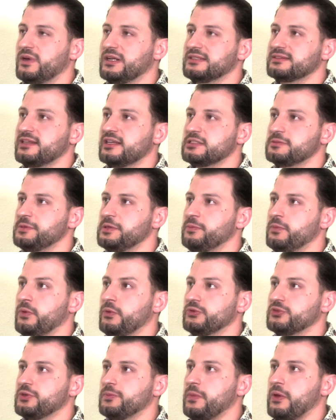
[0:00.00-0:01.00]
excites me
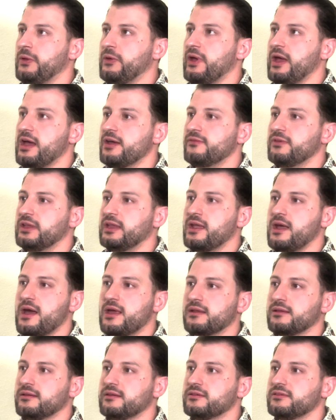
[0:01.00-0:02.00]
most about having
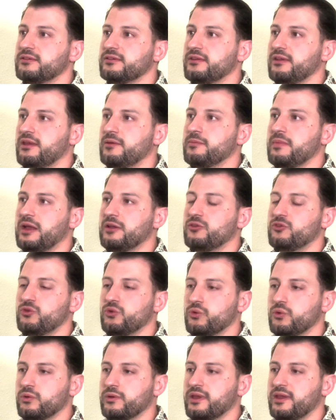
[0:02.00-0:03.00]
Catalyst in my
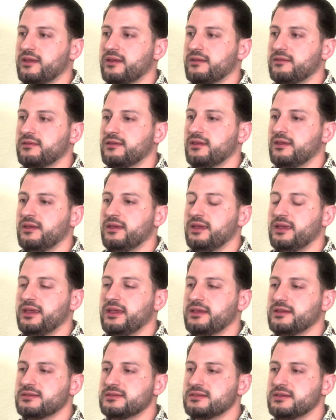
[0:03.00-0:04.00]
toolkit
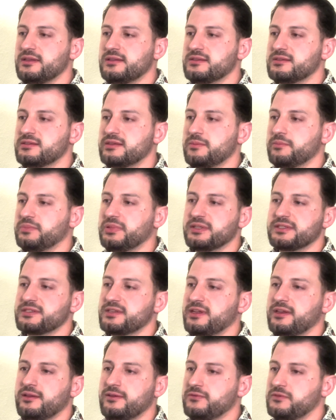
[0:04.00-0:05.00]
is its
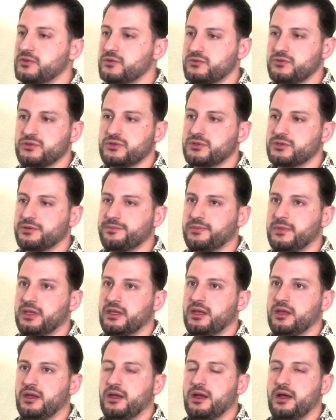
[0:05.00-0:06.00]
simplicity of use.
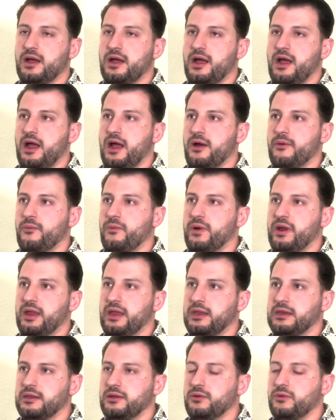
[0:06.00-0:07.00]

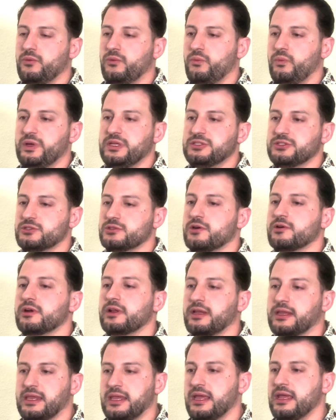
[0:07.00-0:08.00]
When we start
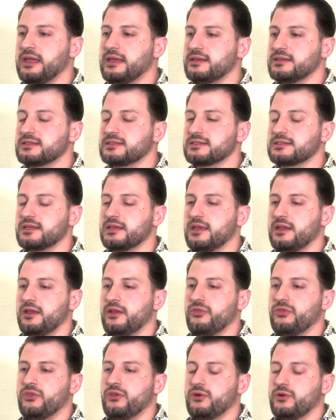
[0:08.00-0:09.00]
a case,
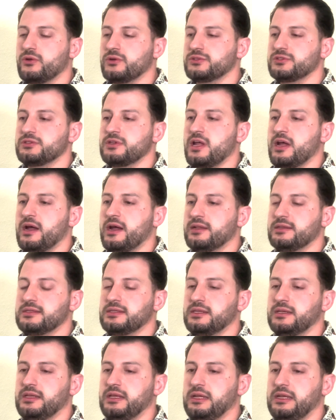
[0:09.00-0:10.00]
there's not
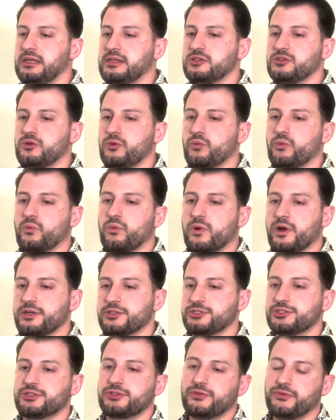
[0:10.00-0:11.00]
any
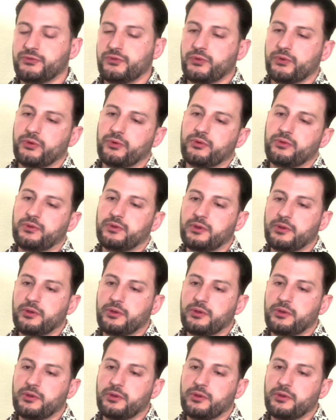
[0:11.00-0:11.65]
rush for